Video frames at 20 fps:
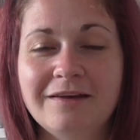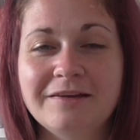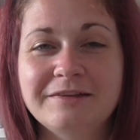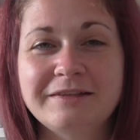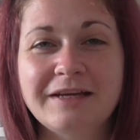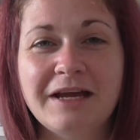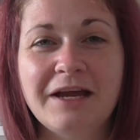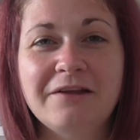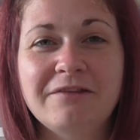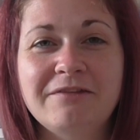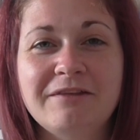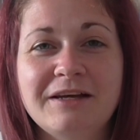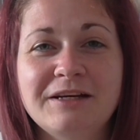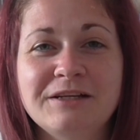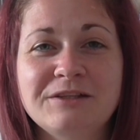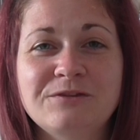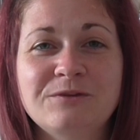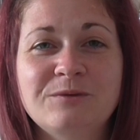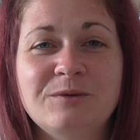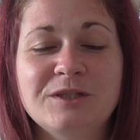So
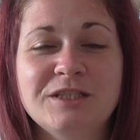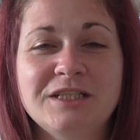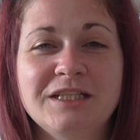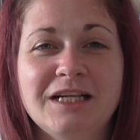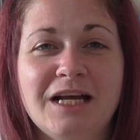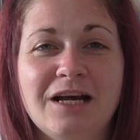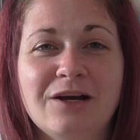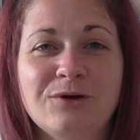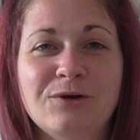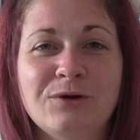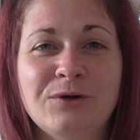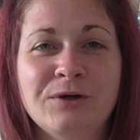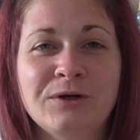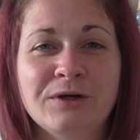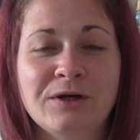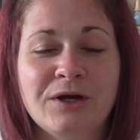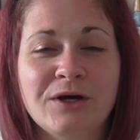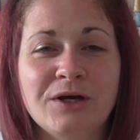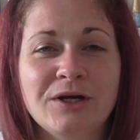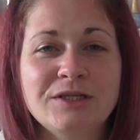thanks for watching that,
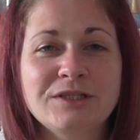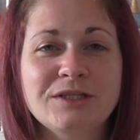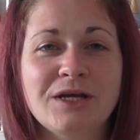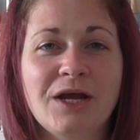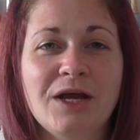guys.